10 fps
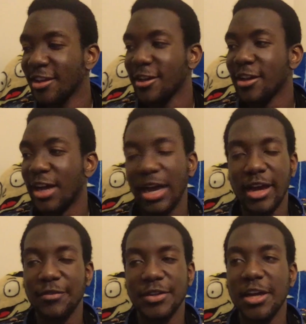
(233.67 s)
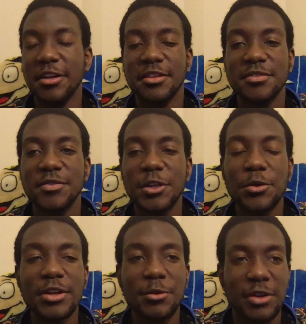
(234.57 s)
I have to edit this video
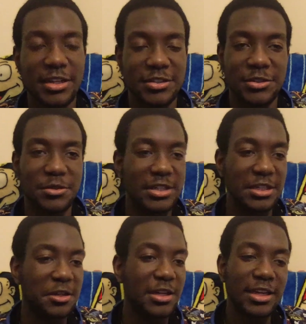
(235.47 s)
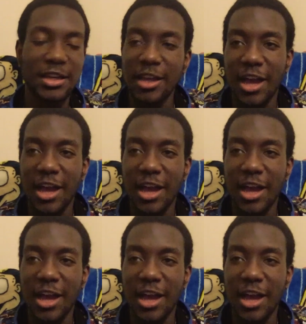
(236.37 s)
anyway, so literally,